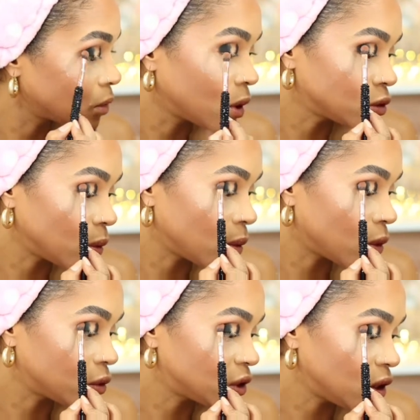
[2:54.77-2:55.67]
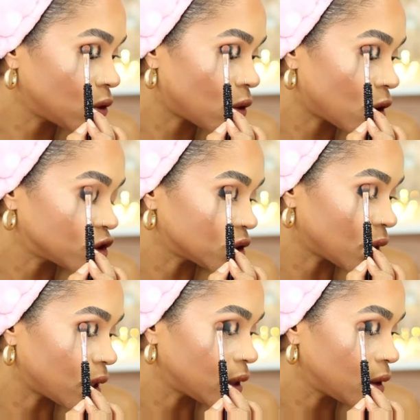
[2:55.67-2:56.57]
So we won't see no harsh
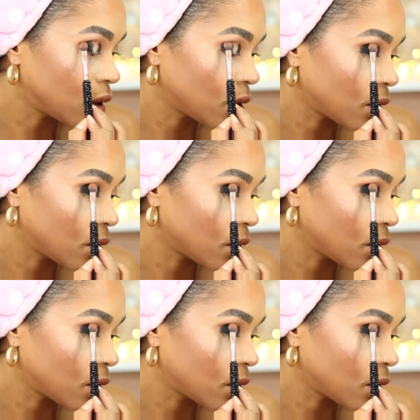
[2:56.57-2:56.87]
line.